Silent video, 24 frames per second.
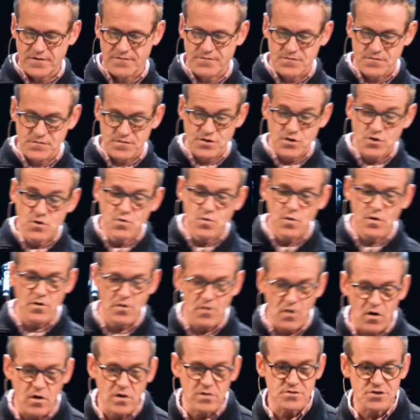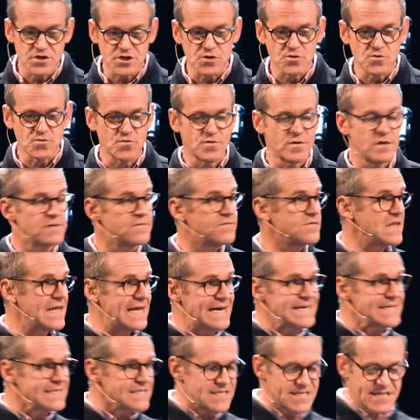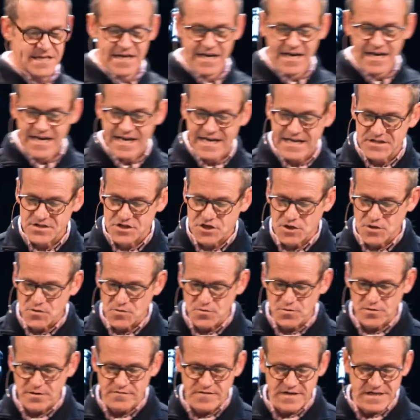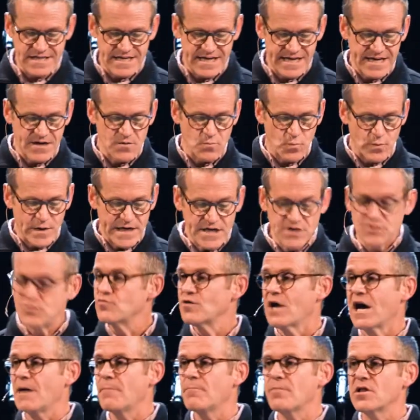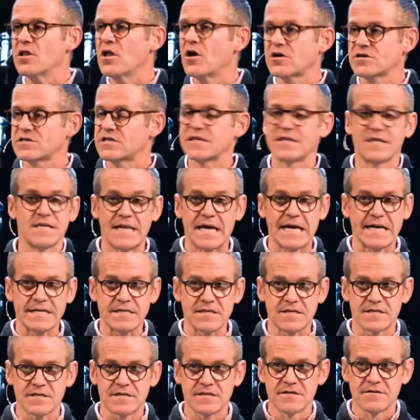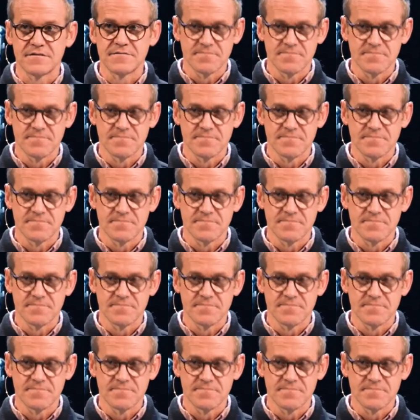For you are all children of light and children of the day. We do not belong to the night